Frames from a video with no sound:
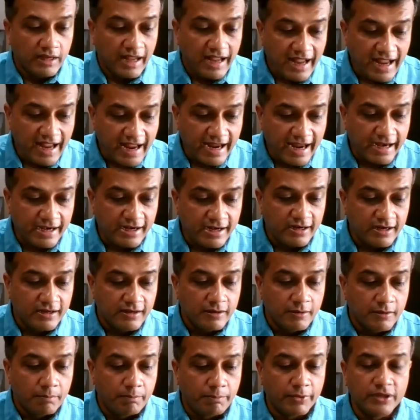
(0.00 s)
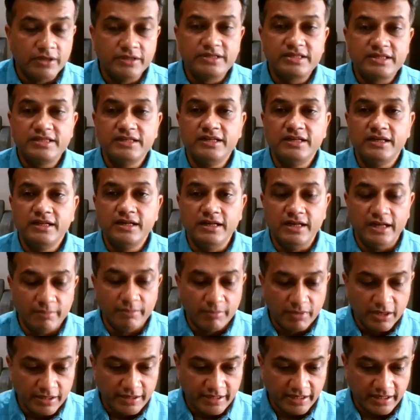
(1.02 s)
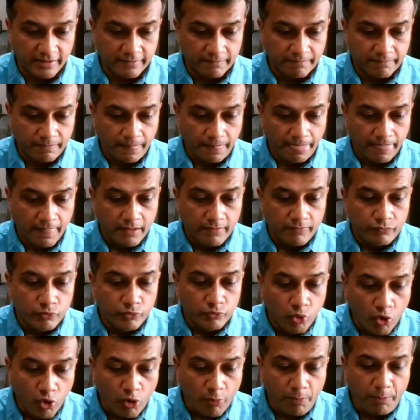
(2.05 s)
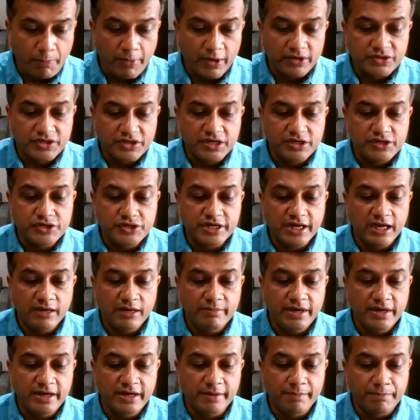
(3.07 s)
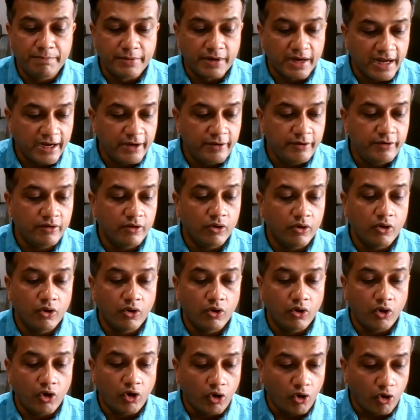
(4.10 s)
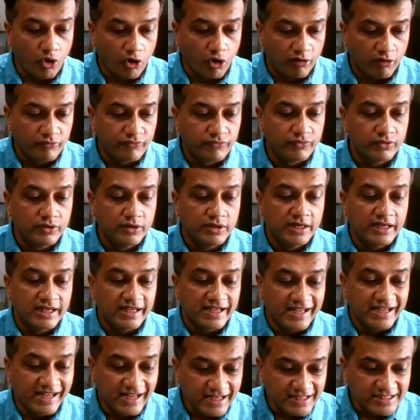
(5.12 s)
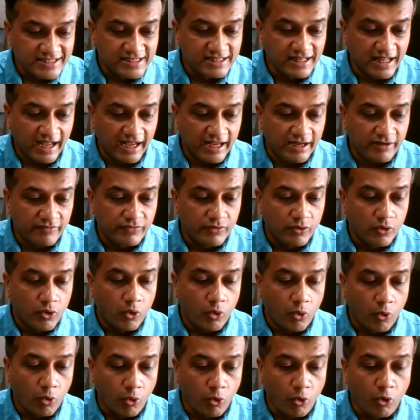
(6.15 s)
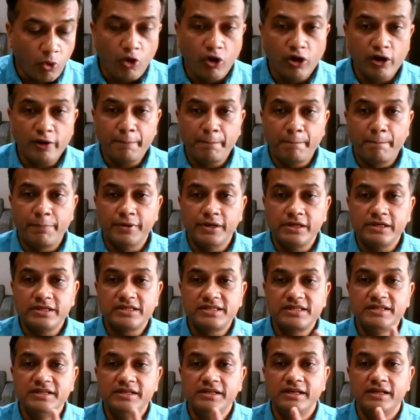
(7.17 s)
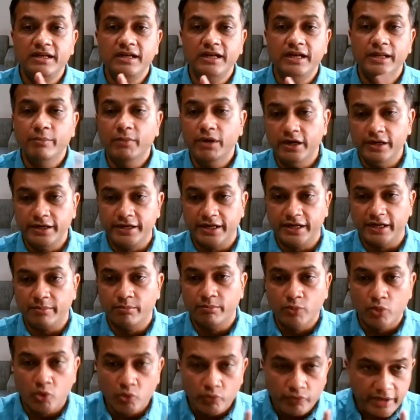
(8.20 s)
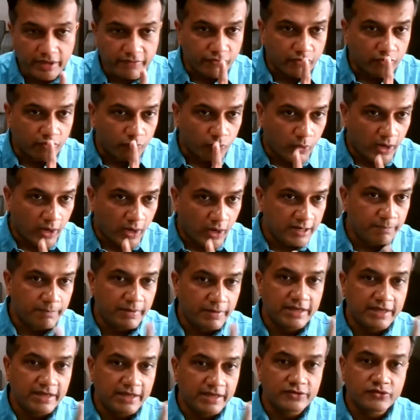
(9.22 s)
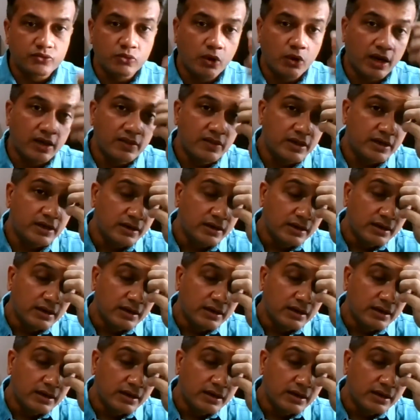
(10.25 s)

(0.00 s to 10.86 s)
and personal liberty. No person shall be deprived of his life or personal liberty, moving from one place to other